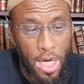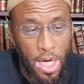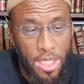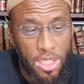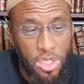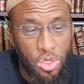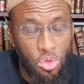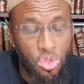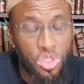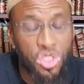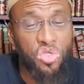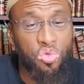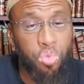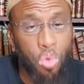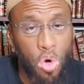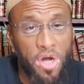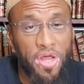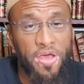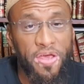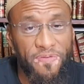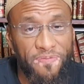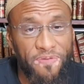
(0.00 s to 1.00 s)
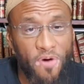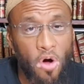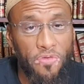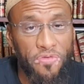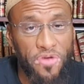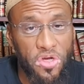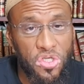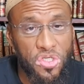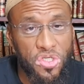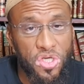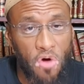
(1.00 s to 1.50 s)
you just want to
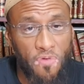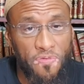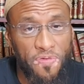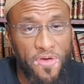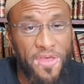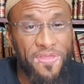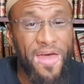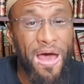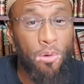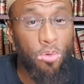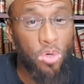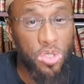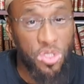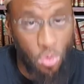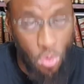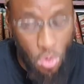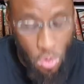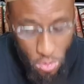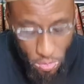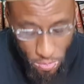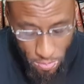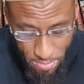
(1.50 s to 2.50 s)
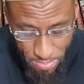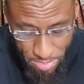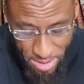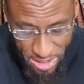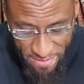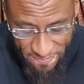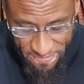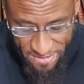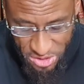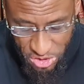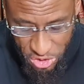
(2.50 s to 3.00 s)
involve yourself in that which will
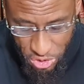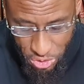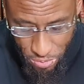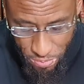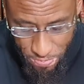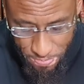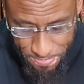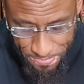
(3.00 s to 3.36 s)
benefit you.